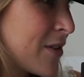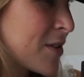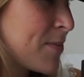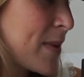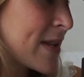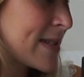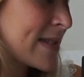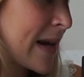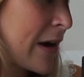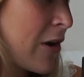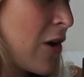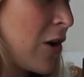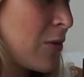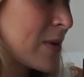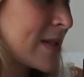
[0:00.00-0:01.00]
deals, but
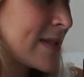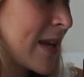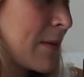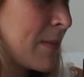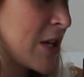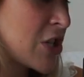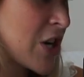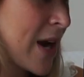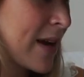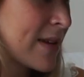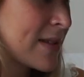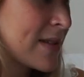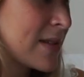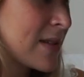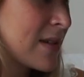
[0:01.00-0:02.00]
Style Haul would send me
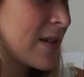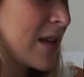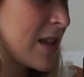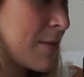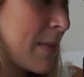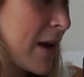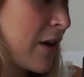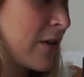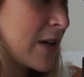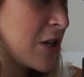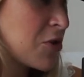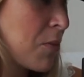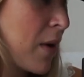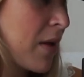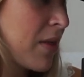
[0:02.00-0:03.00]
checks in the mail
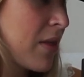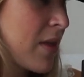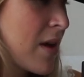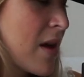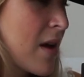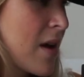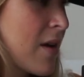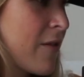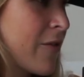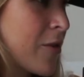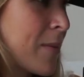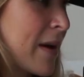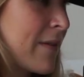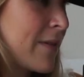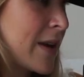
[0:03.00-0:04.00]
each month
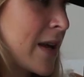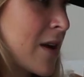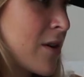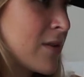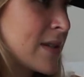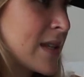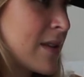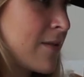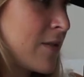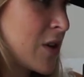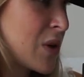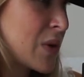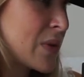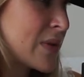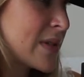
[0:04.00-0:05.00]
for my videos and the
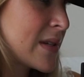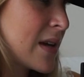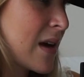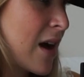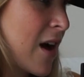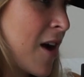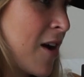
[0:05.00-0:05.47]
views.